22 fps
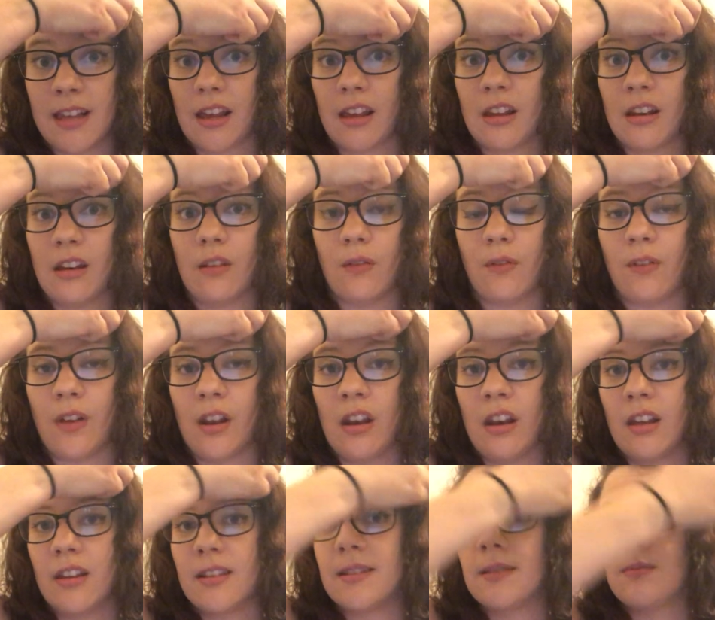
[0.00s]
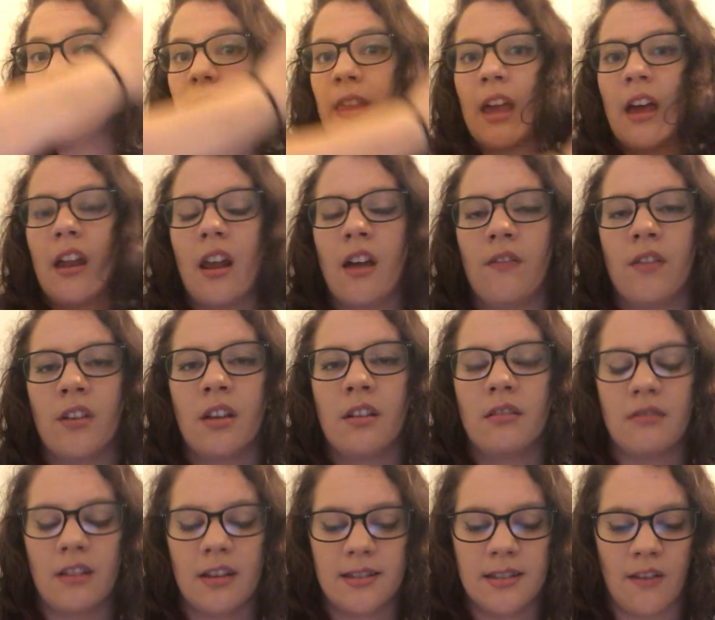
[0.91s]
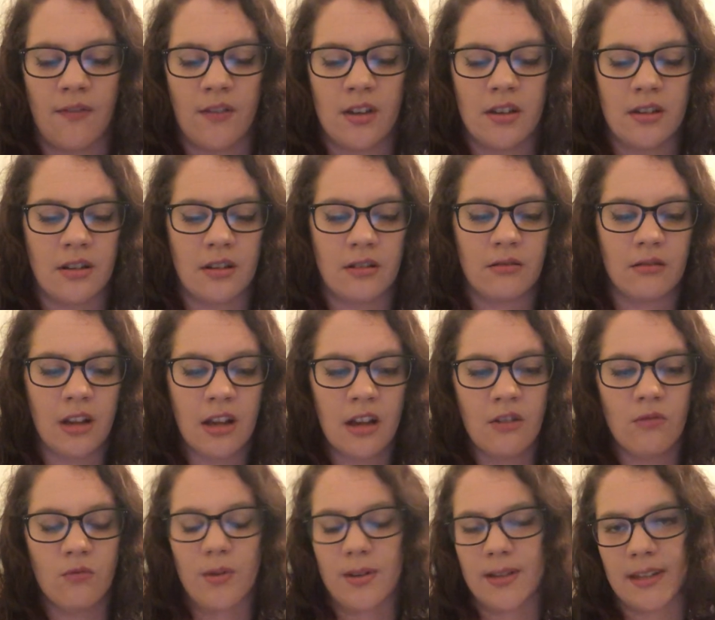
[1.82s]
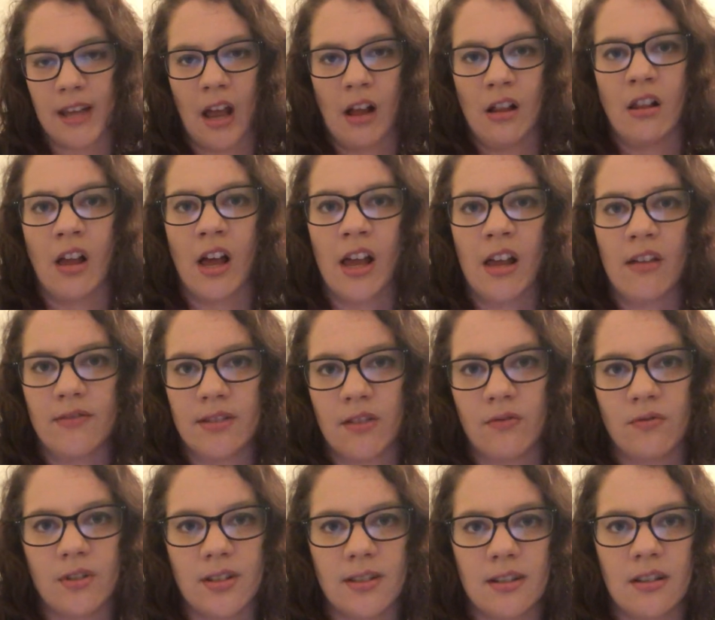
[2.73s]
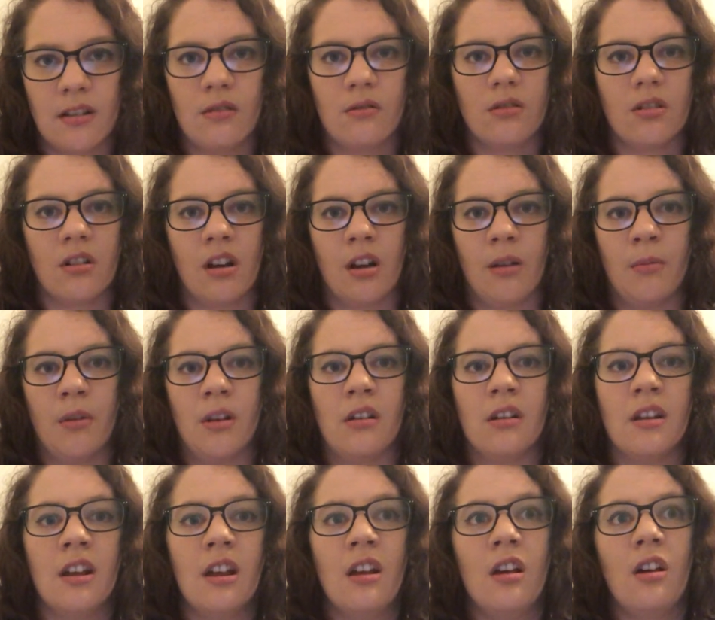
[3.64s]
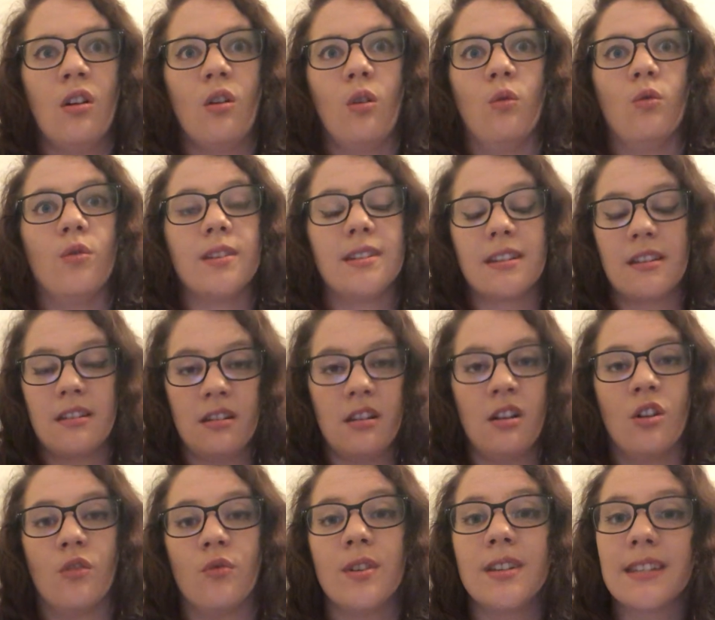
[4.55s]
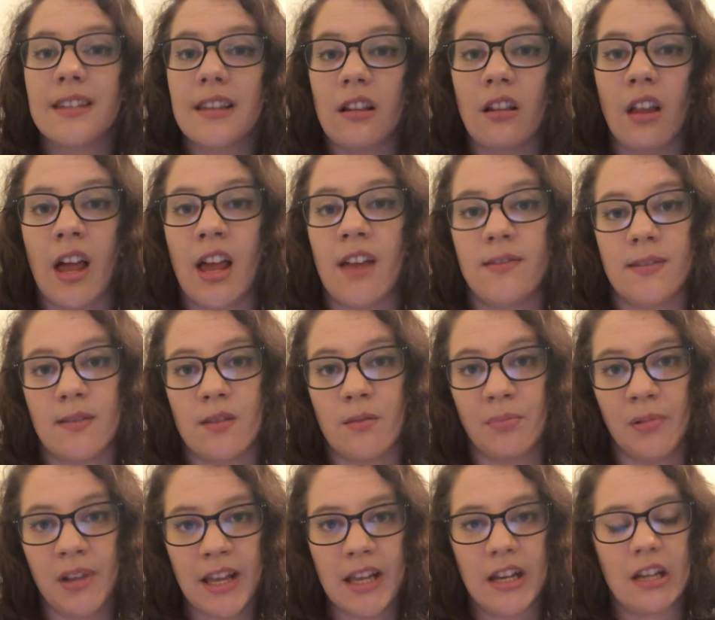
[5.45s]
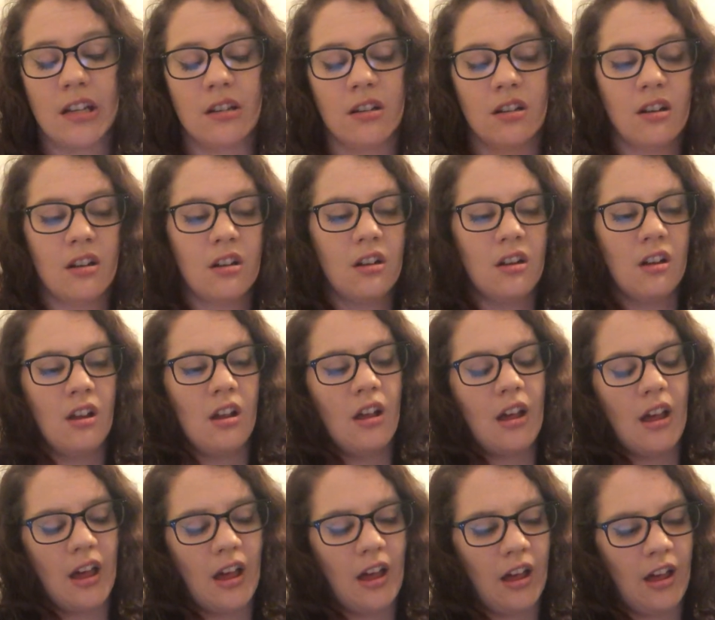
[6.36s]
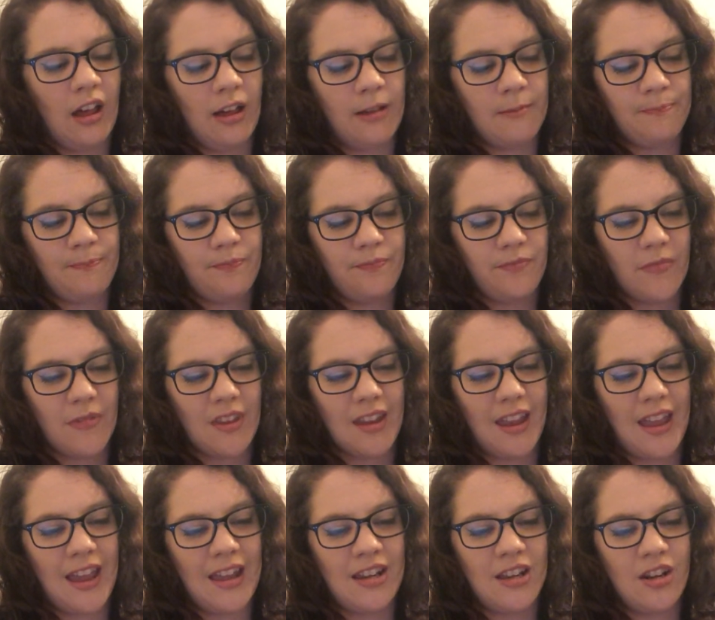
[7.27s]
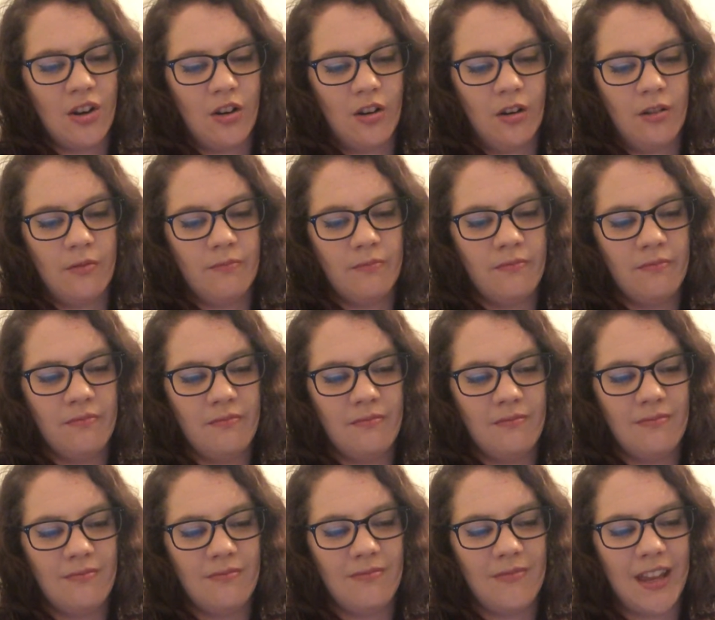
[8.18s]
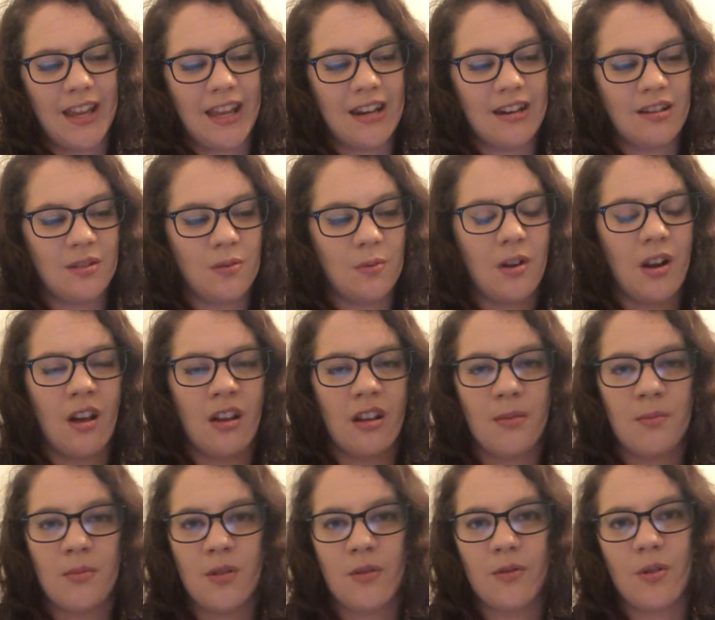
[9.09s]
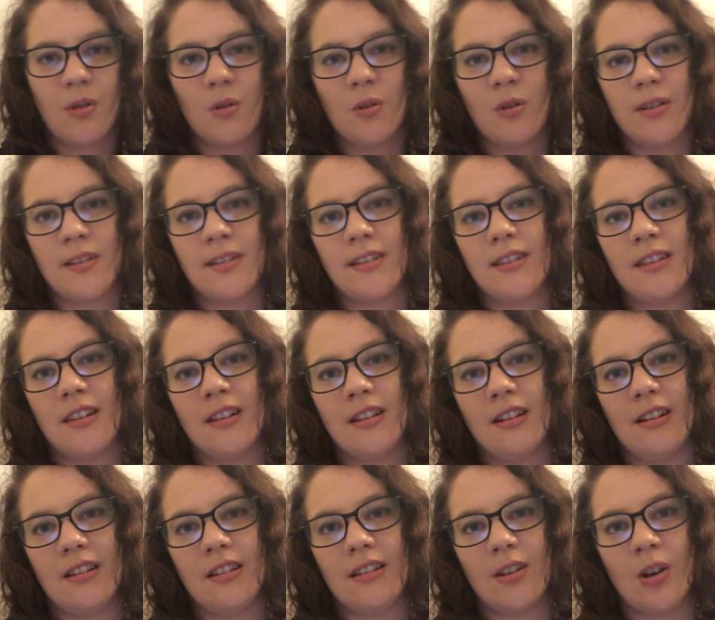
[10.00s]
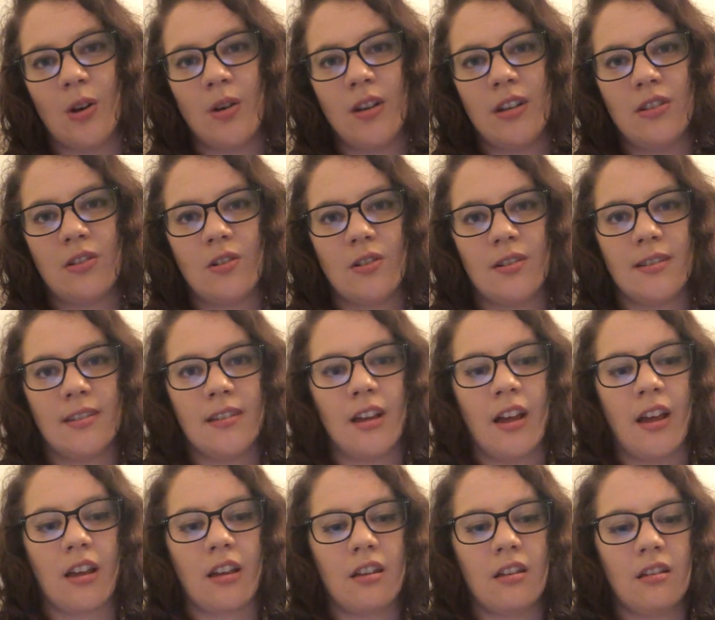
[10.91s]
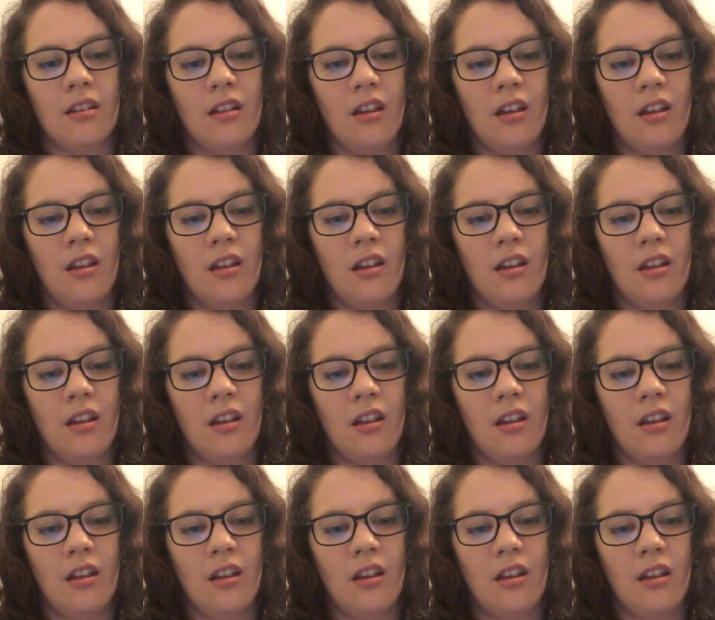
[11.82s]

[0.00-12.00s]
that can defend us without having to risk our lives every single time, and or risk the lives of the planet. And you know, they get into an argument, of course, and then Tony's just like,